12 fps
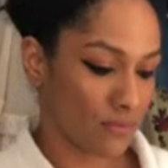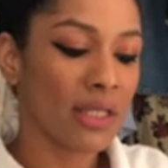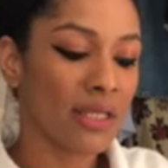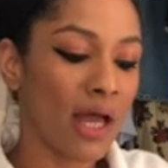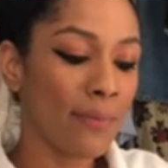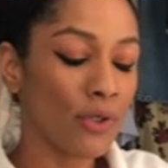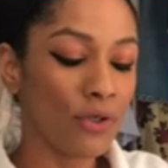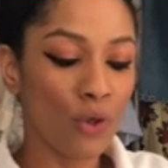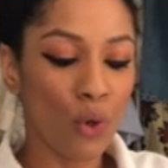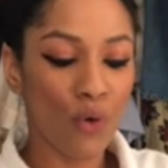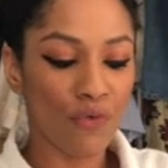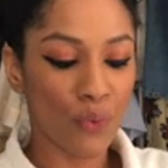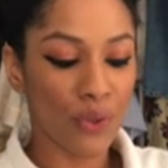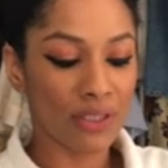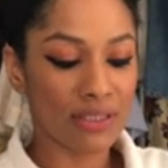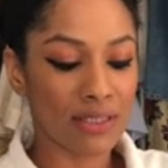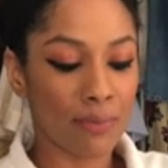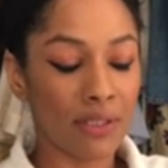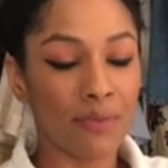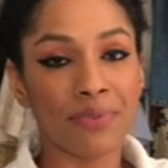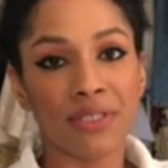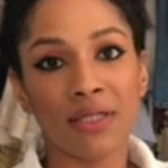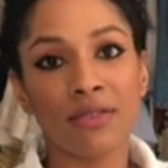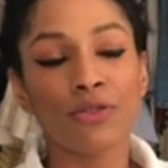And now I'm gonna go over with some
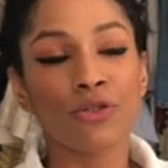lipsticks.